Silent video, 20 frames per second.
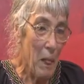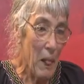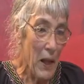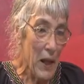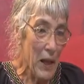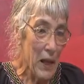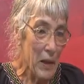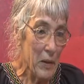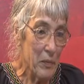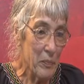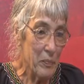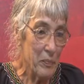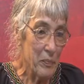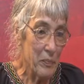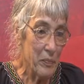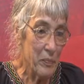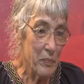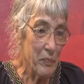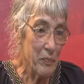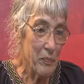Um,
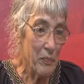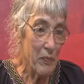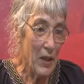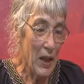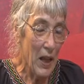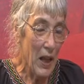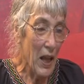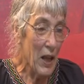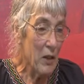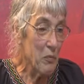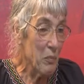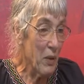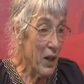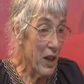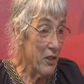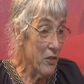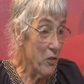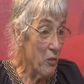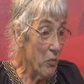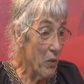and by
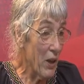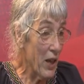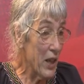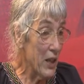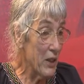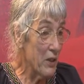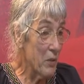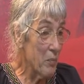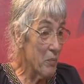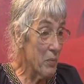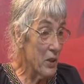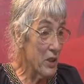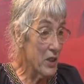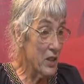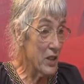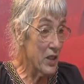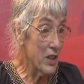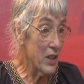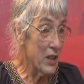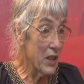the way, the
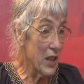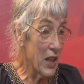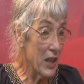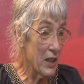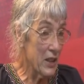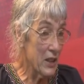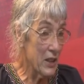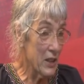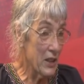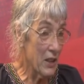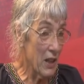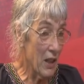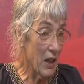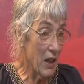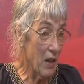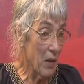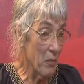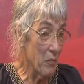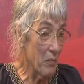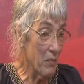person that
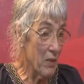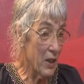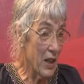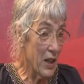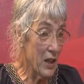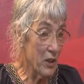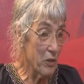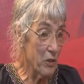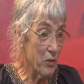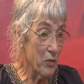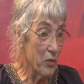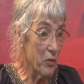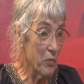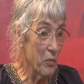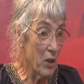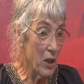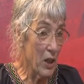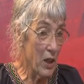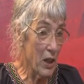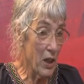um,
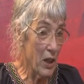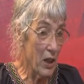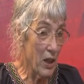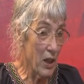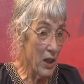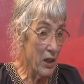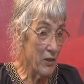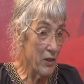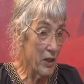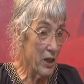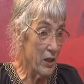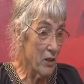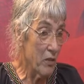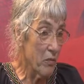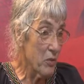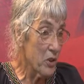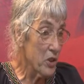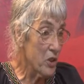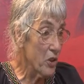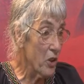Nkrumah, I think,
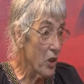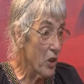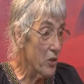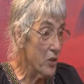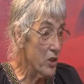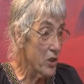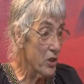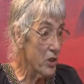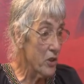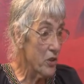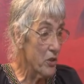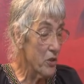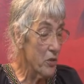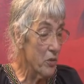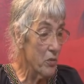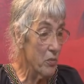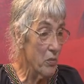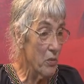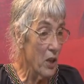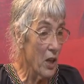was closest
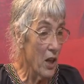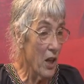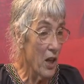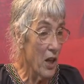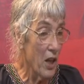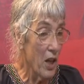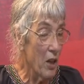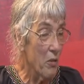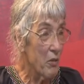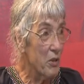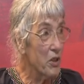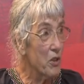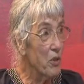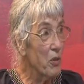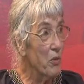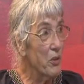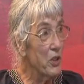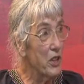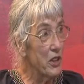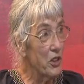to was
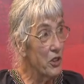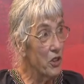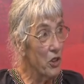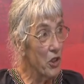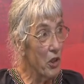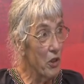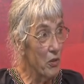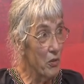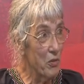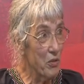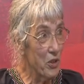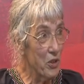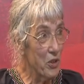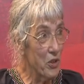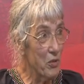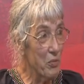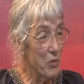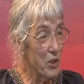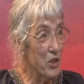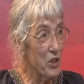Claudia Jones,
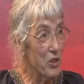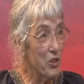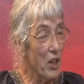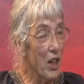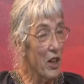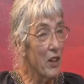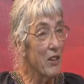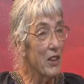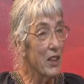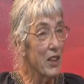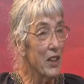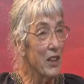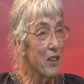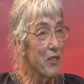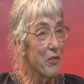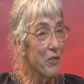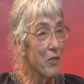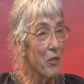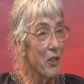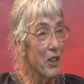who was struggling
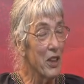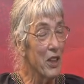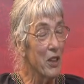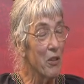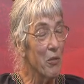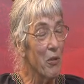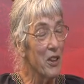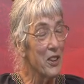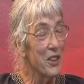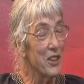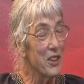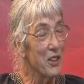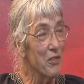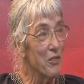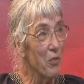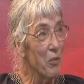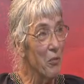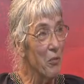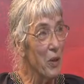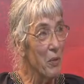for equality
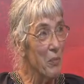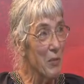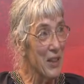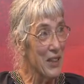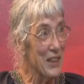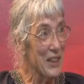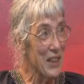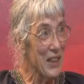for women.